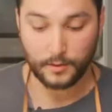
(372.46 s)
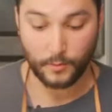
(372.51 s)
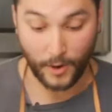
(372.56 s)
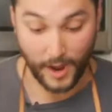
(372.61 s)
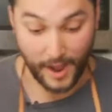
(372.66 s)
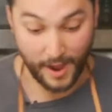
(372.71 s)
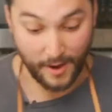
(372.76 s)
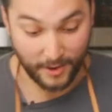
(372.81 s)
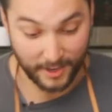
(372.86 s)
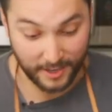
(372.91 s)

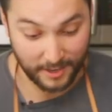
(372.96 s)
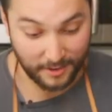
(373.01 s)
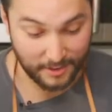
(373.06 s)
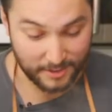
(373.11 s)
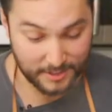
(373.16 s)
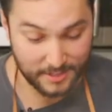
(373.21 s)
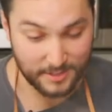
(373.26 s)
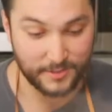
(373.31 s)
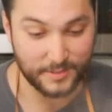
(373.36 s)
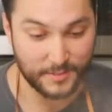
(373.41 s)
wow, it
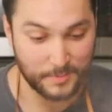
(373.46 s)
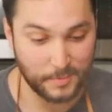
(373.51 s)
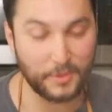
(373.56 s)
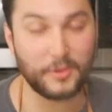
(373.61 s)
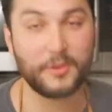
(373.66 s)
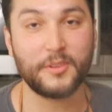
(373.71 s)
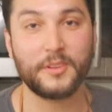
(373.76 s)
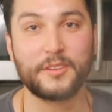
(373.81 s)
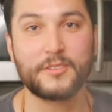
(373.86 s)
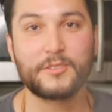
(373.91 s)
also is
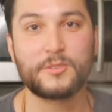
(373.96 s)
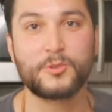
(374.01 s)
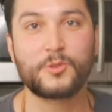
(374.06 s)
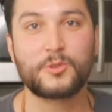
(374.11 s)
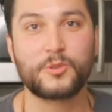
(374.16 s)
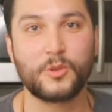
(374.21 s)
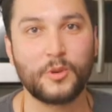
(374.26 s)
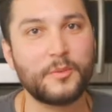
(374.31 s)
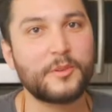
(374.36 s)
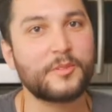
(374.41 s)
boiling
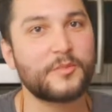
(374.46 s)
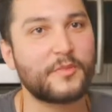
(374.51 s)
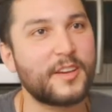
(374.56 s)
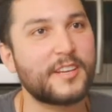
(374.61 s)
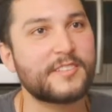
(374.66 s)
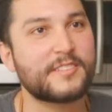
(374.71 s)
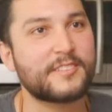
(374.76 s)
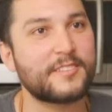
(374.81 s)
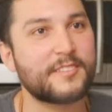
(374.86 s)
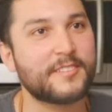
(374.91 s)
so much
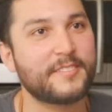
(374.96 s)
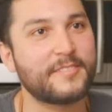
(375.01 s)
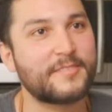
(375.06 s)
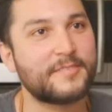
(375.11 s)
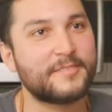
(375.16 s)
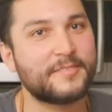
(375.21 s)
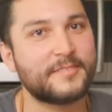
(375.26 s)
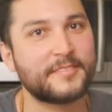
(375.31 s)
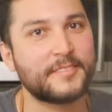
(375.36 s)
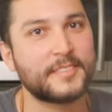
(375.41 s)
faster.
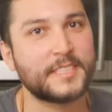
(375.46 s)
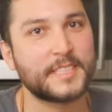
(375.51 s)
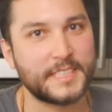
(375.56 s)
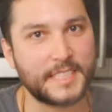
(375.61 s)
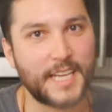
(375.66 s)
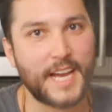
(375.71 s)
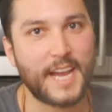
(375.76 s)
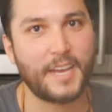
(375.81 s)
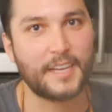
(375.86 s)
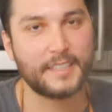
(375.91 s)
Is it?
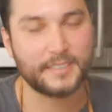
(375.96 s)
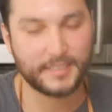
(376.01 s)
Yeah.